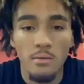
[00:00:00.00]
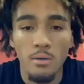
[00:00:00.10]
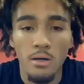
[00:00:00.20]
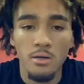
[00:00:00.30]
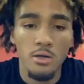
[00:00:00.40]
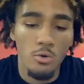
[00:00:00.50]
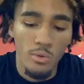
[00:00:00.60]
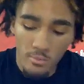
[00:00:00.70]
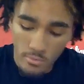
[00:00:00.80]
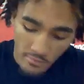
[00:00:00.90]
But, you know,
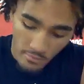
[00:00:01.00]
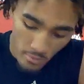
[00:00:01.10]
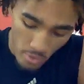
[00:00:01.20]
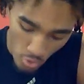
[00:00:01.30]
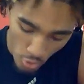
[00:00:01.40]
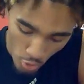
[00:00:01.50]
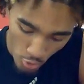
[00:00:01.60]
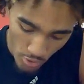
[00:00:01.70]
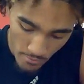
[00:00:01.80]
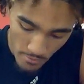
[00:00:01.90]
whenever we're on the
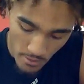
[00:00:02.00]
court,